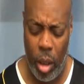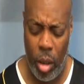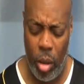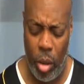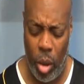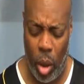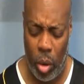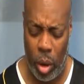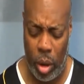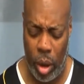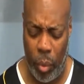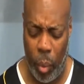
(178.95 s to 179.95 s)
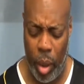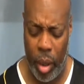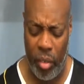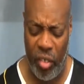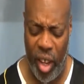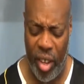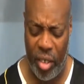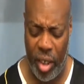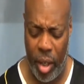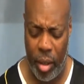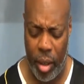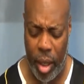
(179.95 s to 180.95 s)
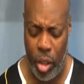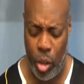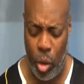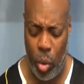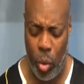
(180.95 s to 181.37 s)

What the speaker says: You told us if we confessed it, that you